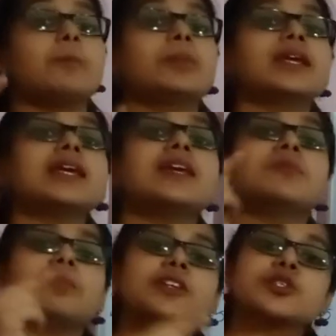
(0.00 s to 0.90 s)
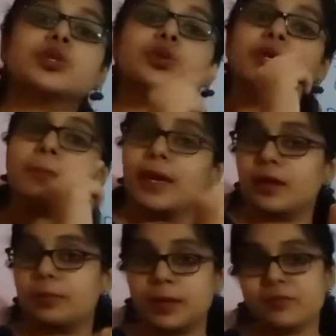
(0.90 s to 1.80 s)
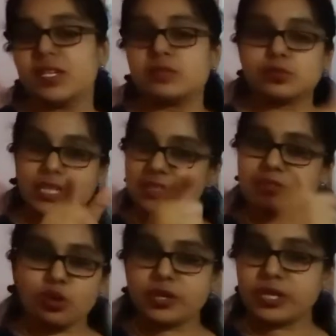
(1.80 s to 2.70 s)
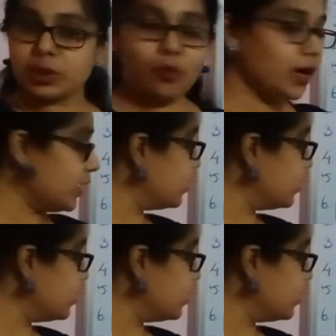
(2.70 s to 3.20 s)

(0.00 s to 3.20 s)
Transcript: premature baby. So that is not required